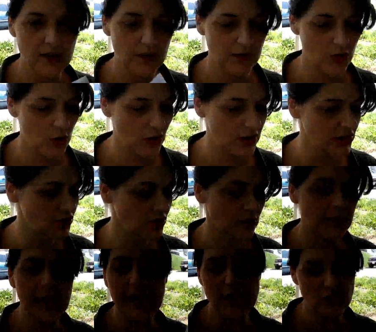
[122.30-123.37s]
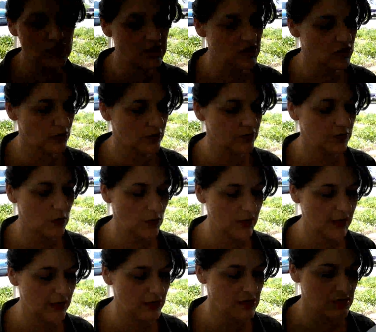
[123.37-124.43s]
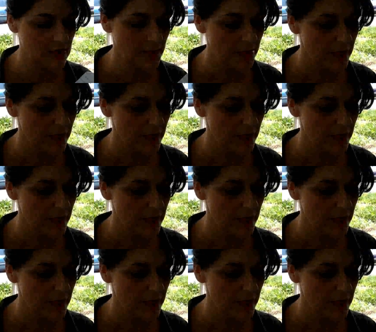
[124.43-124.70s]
of arts or ancients or foldings,